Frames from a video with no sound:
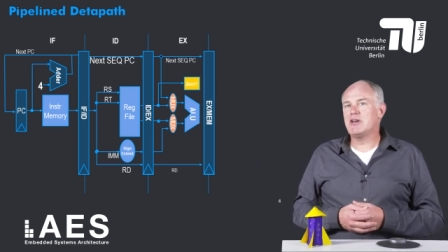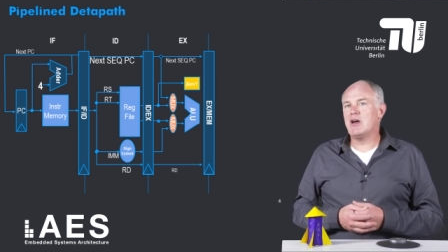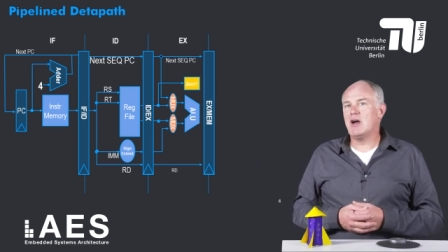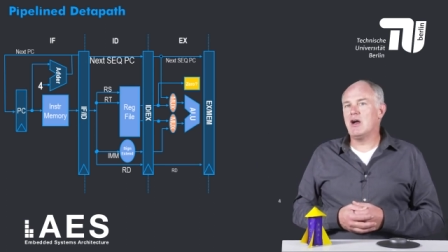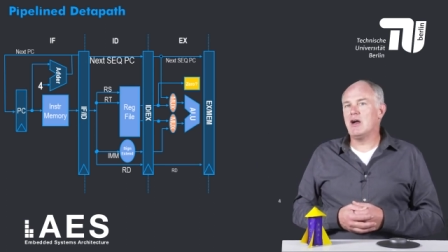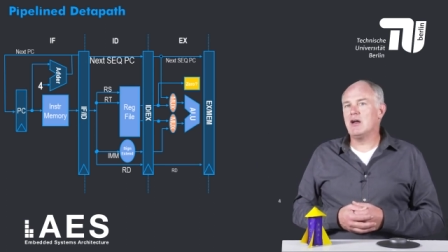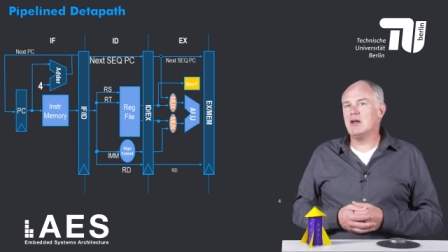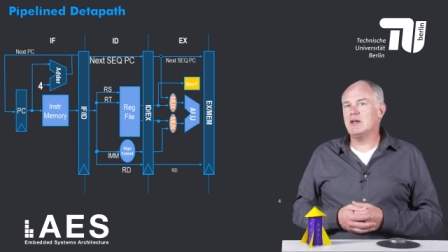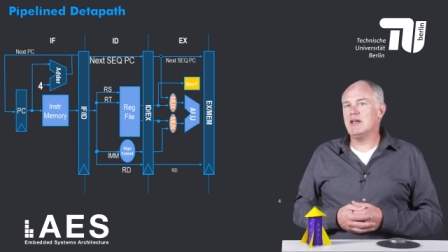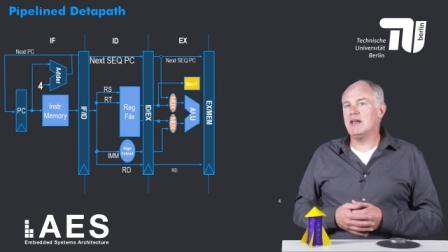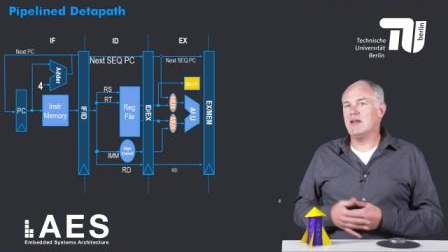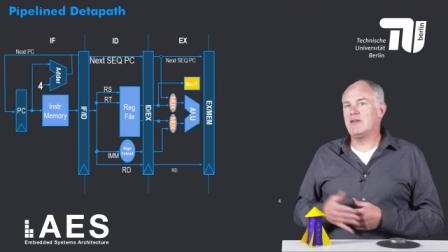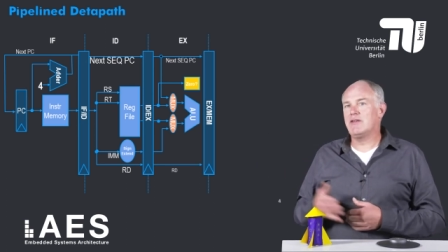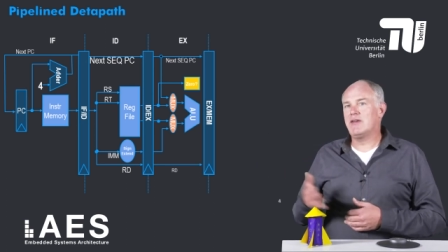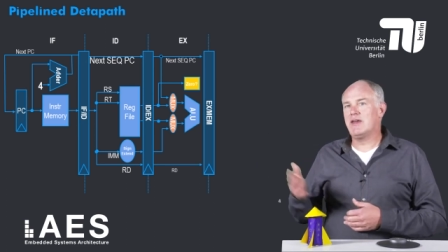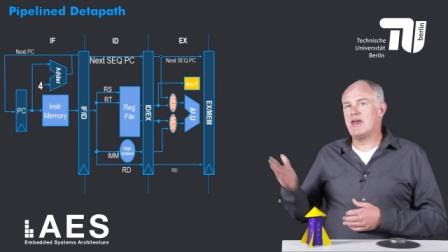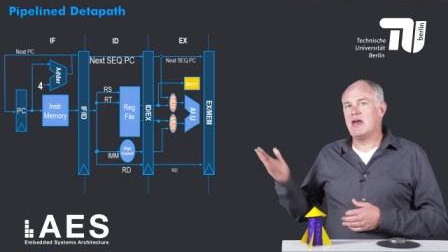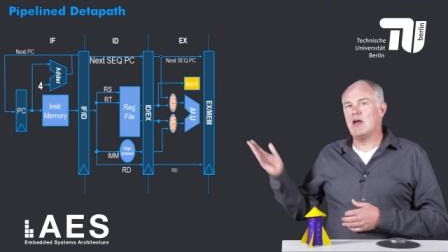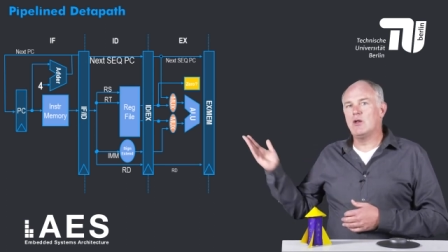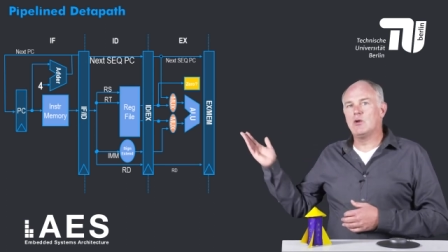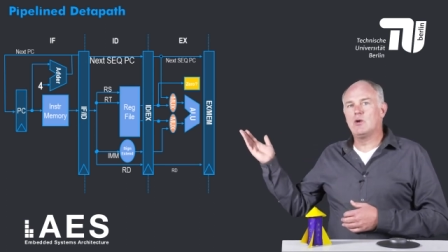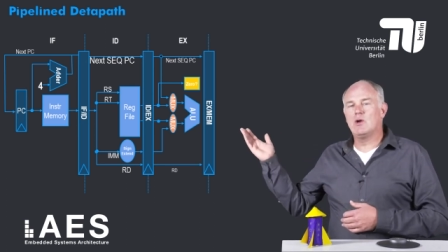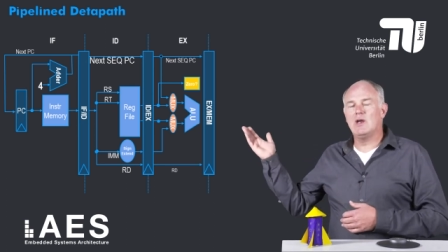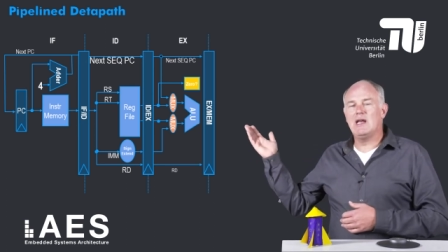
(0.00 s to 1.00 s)
target is
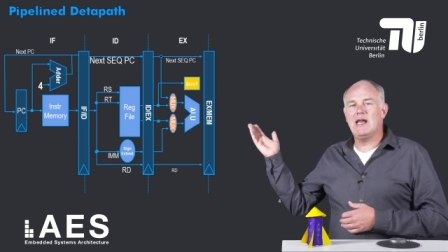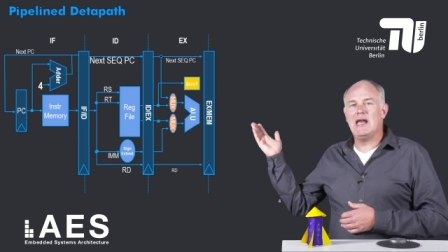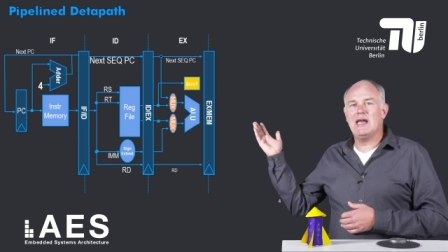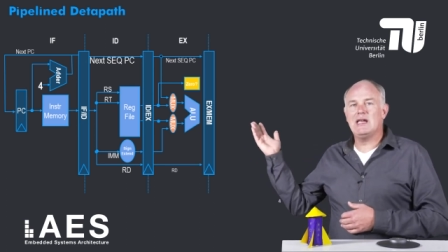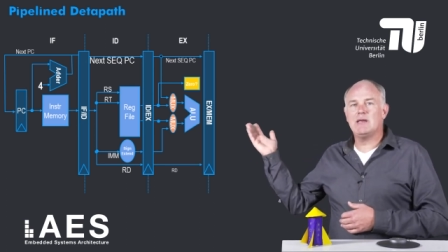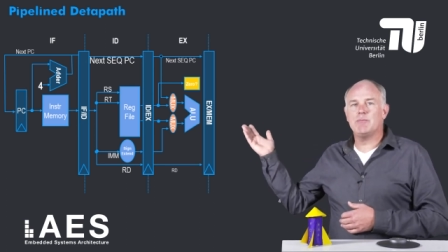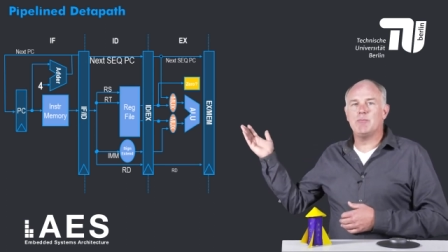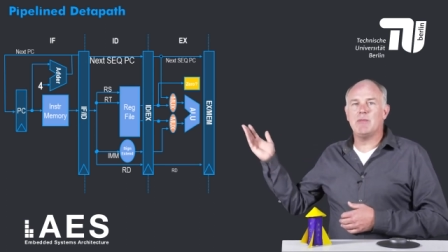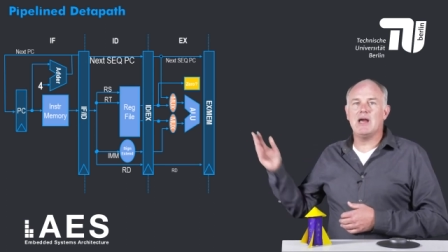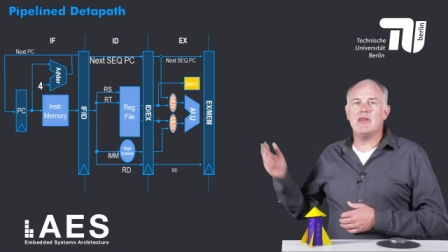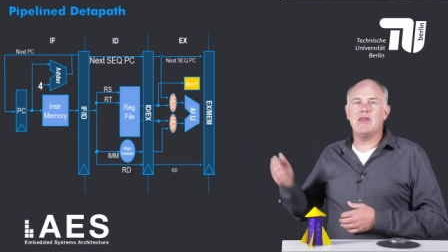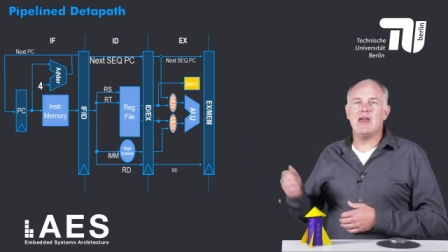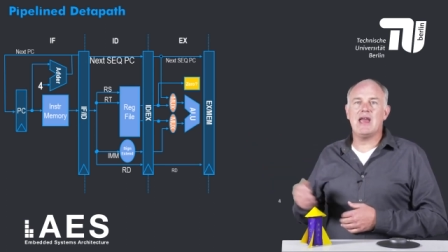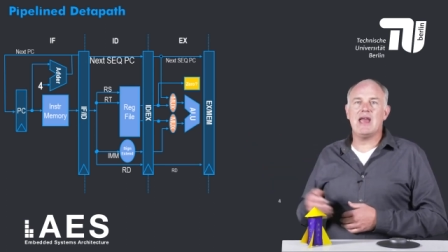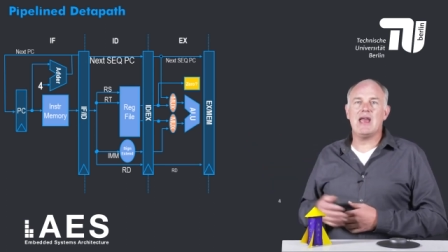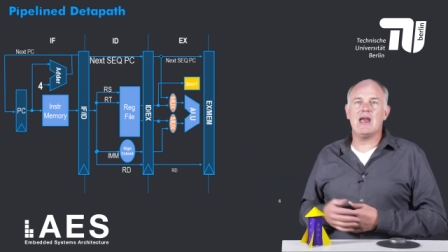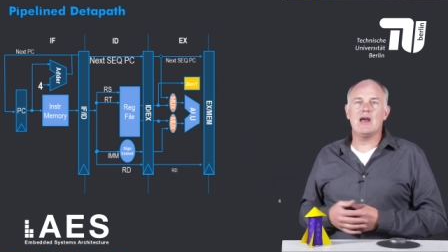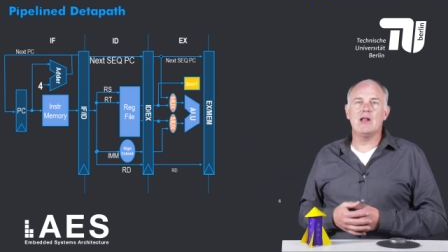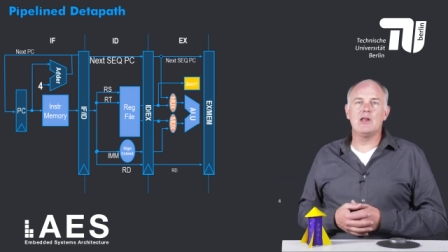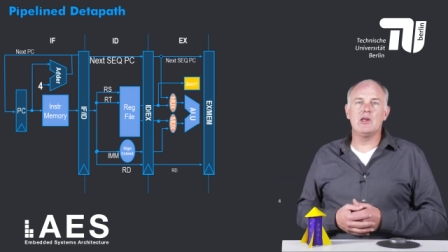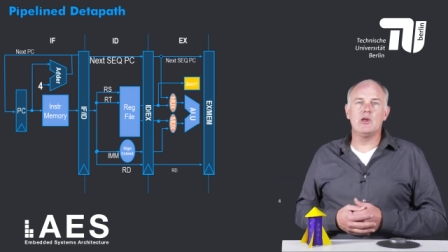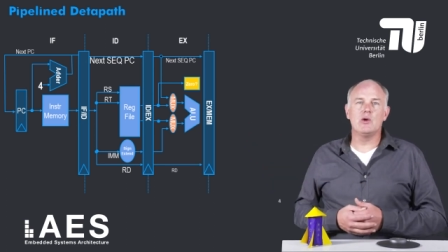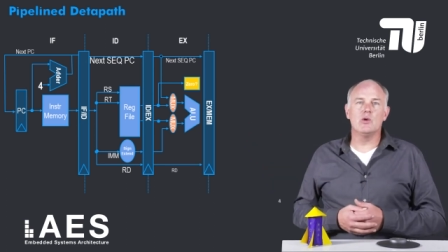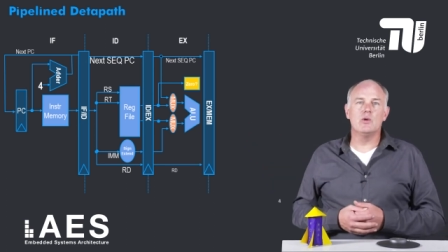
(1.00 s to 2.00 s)
calculated by
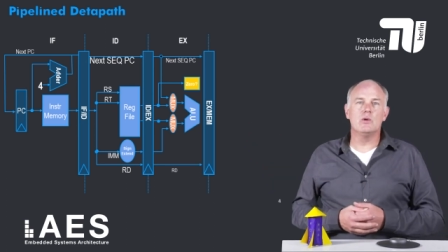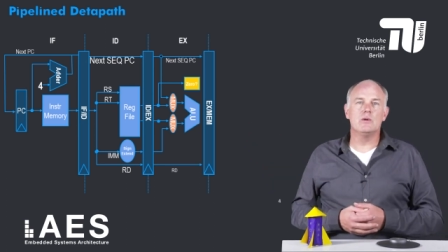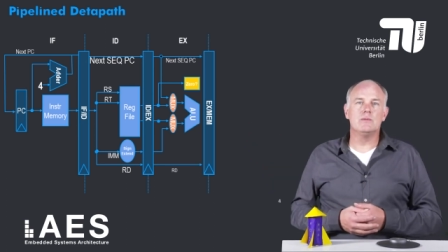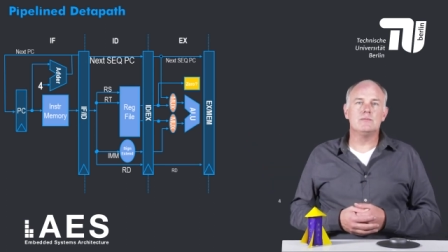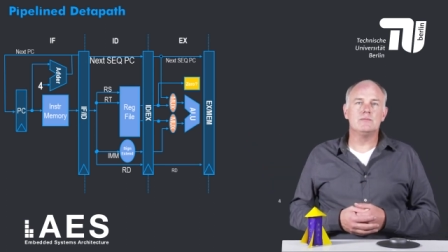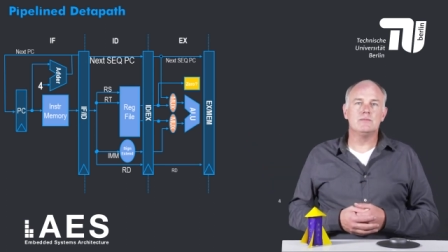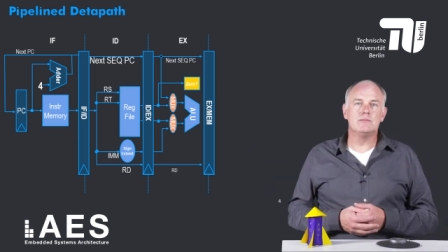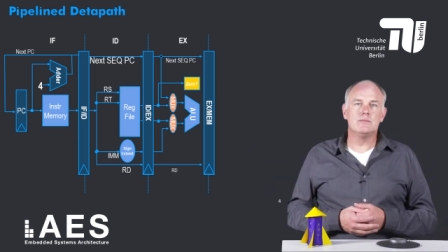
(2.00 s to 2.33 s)
the ALU.